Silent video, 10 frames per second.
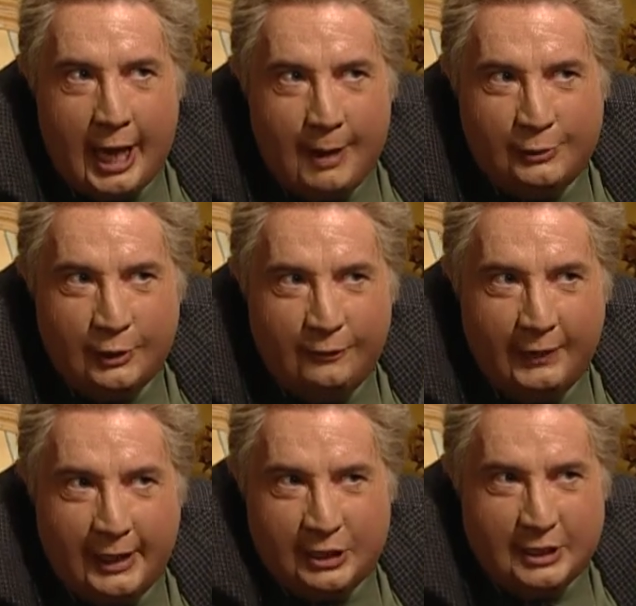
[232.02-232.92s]

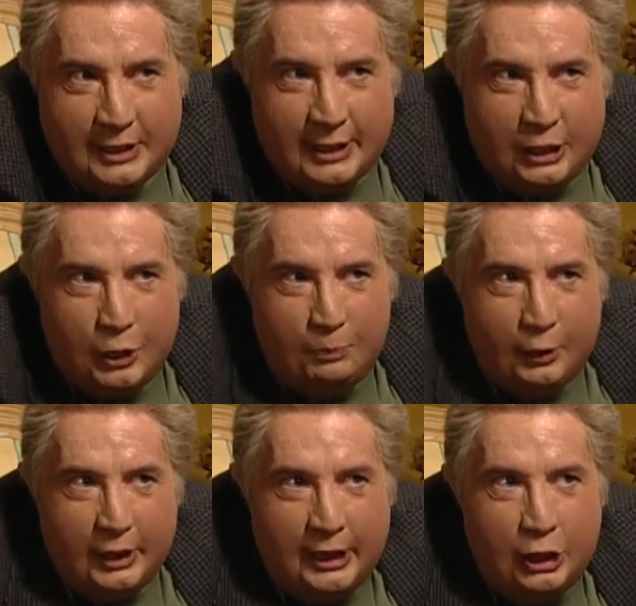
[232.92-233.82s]
Observations that you
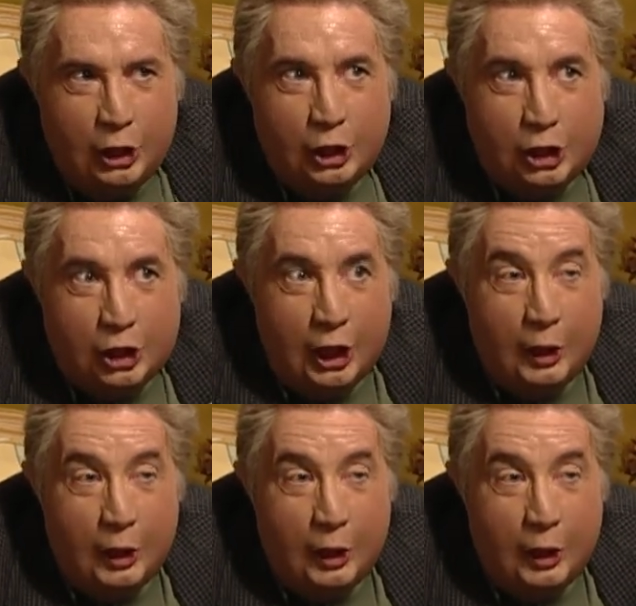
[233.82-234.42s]
put in your show.